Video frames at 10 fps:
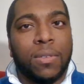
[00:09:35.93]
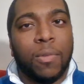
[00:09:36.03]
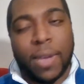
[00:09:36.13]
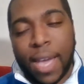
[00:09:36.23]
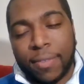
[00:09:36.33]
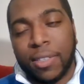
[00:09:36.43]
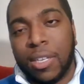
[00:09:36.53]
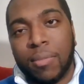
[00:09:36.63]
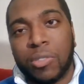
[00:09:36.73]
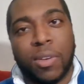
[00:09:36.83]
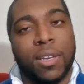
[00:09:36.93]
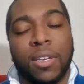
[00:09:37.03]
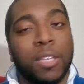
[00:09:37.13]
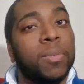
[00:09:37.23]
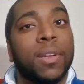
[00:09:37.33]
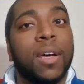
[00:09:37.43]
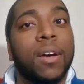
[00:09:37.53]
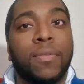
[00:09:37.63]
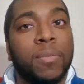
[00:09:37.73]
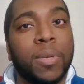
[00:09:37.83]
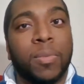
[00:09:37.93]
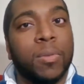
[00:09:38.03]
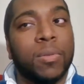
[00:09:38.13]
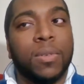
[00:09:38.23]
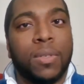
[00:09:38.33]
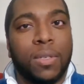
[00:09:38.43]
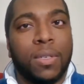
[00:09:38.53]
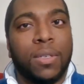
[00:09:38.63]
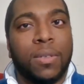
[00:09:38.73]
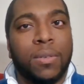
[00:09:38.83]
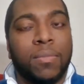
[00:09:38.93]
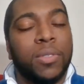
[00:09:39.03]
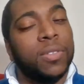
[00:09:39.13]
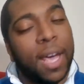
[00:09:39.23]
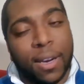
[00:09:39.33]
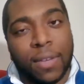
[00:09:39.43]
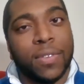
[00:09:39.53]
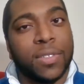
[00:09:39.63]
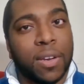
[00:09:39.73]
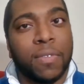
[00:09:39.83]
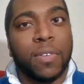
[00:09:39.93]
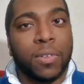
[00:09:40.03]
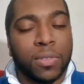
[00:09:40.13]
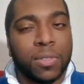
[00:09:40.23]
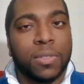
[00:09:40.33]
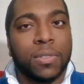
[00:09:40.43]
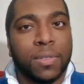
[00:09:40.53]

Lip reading: We have to demonstrate a deeper love for people. But you got to love yourself first.